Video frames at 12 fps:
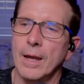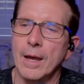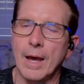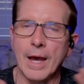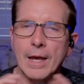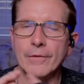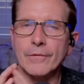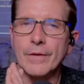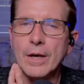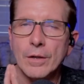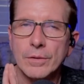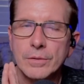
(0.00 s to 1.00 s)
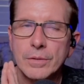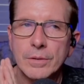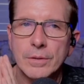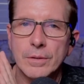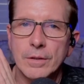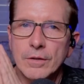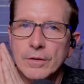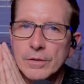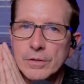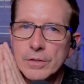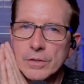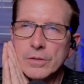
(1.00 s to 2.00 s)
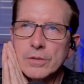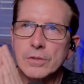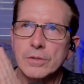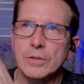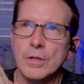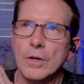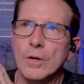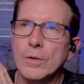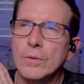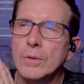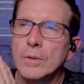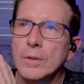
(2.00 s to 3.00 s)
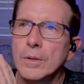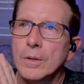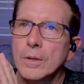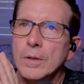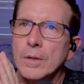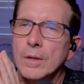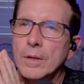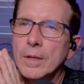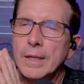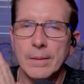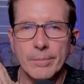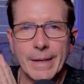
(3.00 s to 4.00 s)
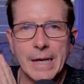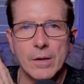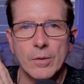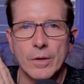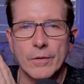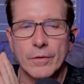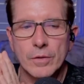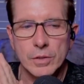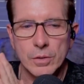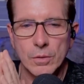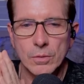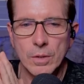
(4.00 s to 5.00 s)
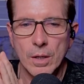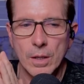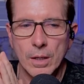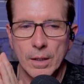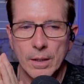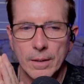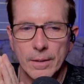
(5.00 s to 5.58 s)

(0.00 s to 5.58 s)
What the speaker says: I felt so empowered for so long.